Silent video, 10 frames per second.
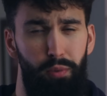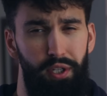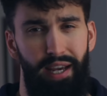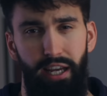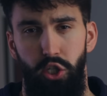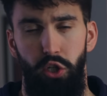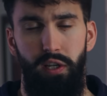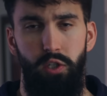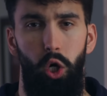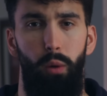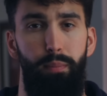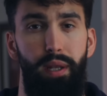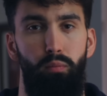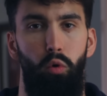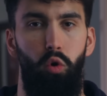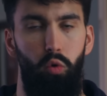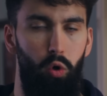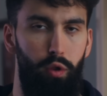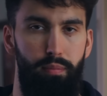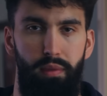potentially saw a bit more
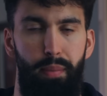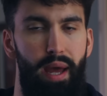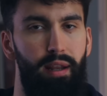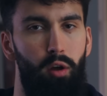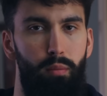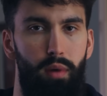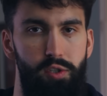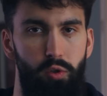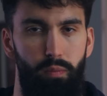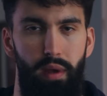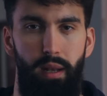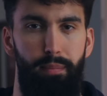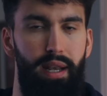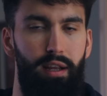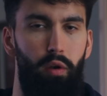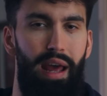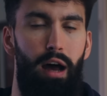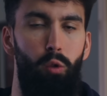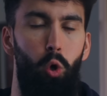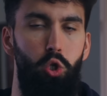growth depending on the muscle and depending on
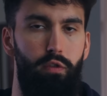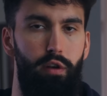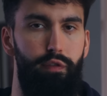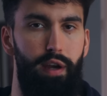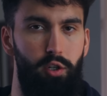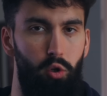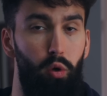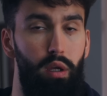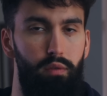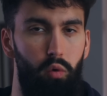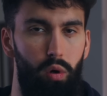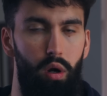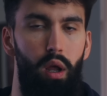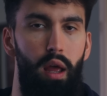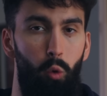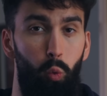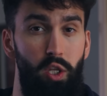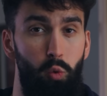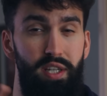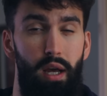how large of an effect you're looking for
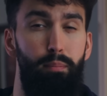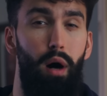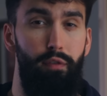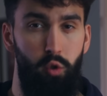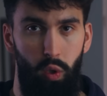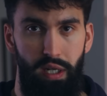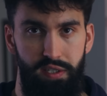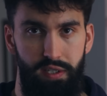when you went above 20